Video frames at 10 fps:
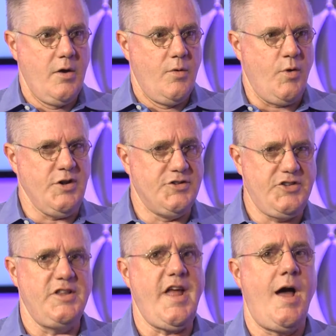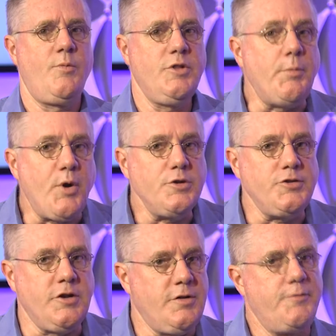When you sit down with the
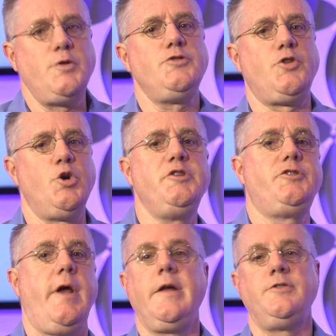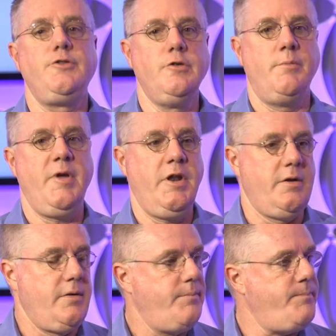person in the first 30 seconds to a minute,
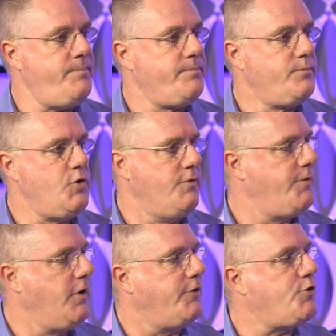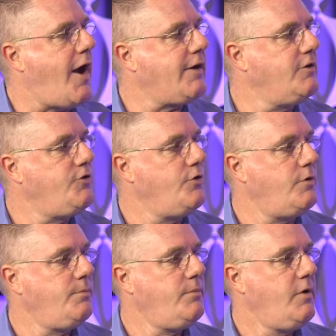do you feel attracted to
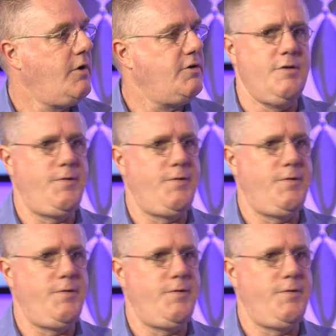them? Do you